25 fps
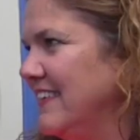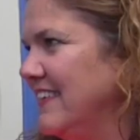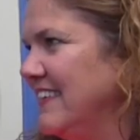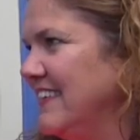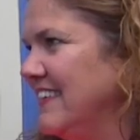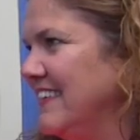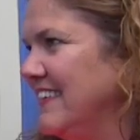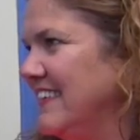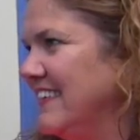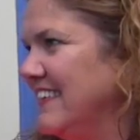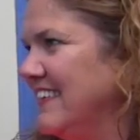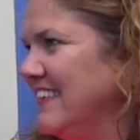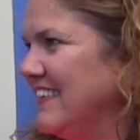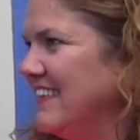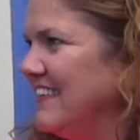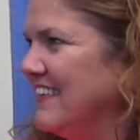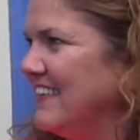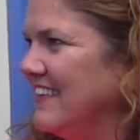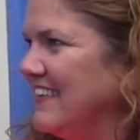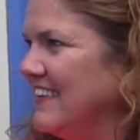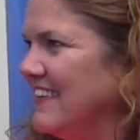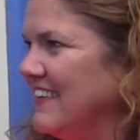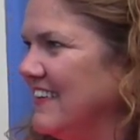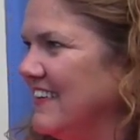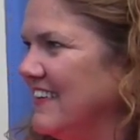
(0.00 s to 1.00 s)

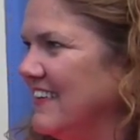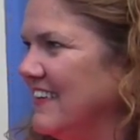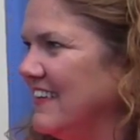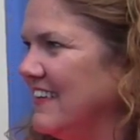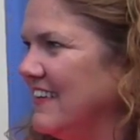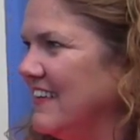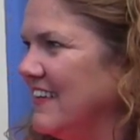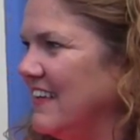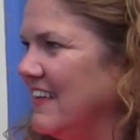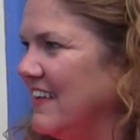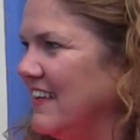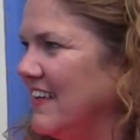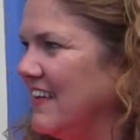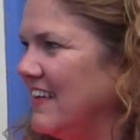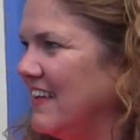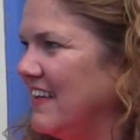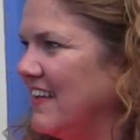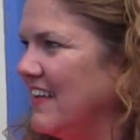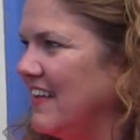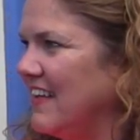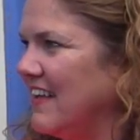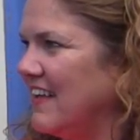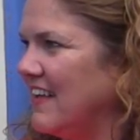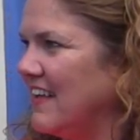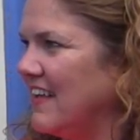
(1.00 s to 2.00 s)

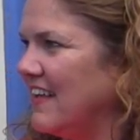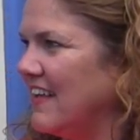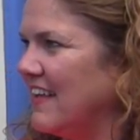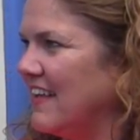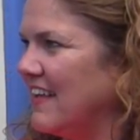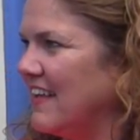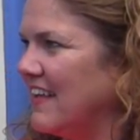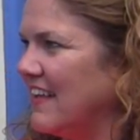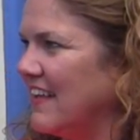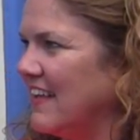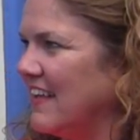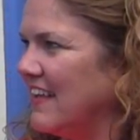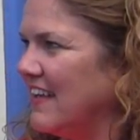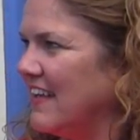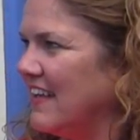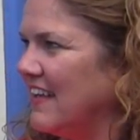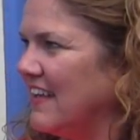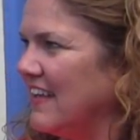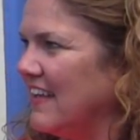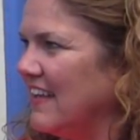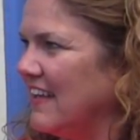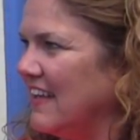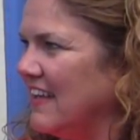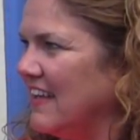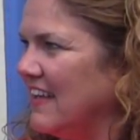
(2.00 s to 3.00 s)

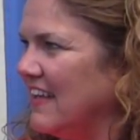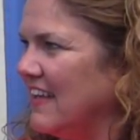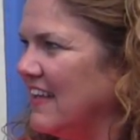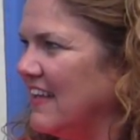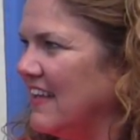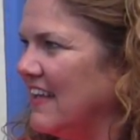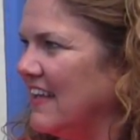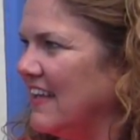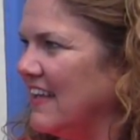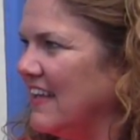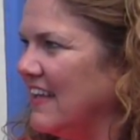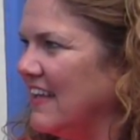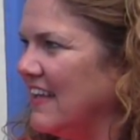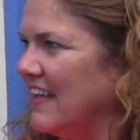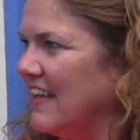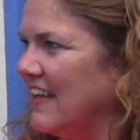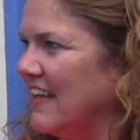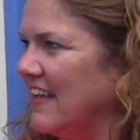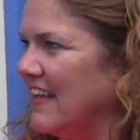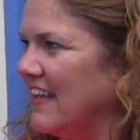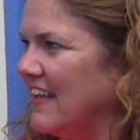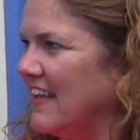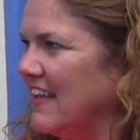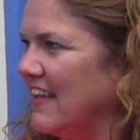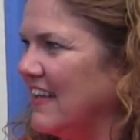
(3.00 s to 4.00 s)

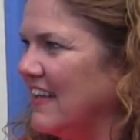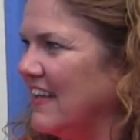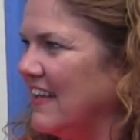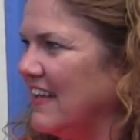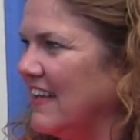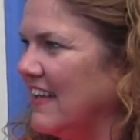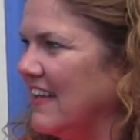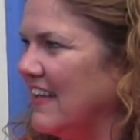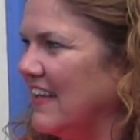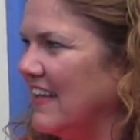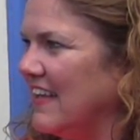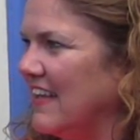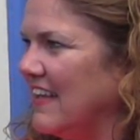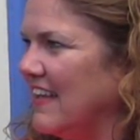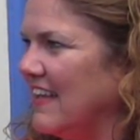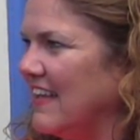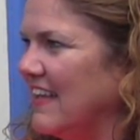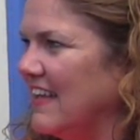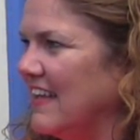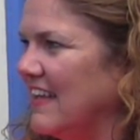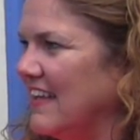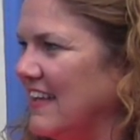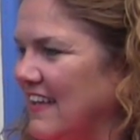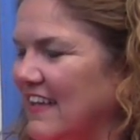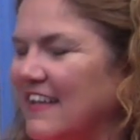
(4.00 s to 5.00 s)

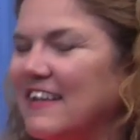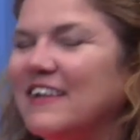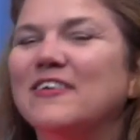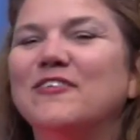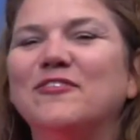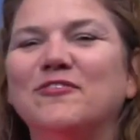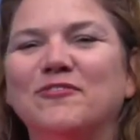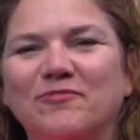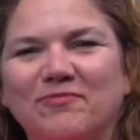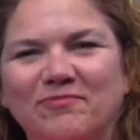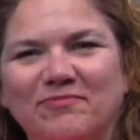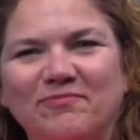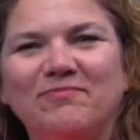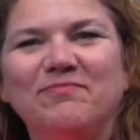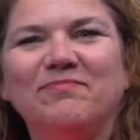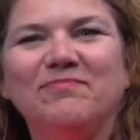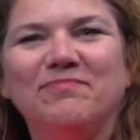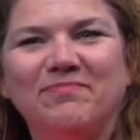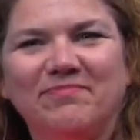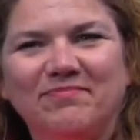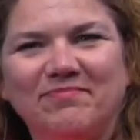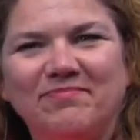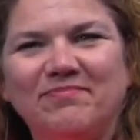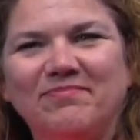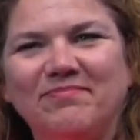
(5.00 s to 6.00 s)

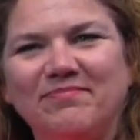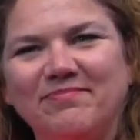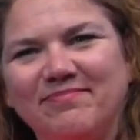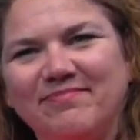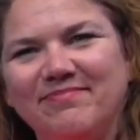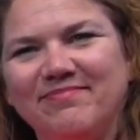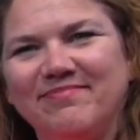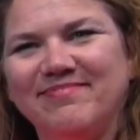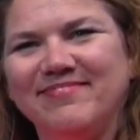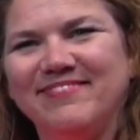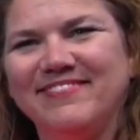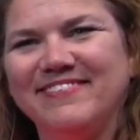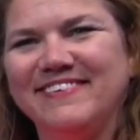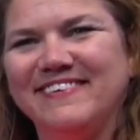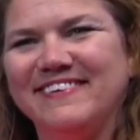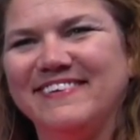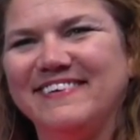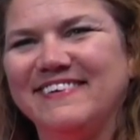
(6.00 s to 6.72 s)
The person shown says nothing.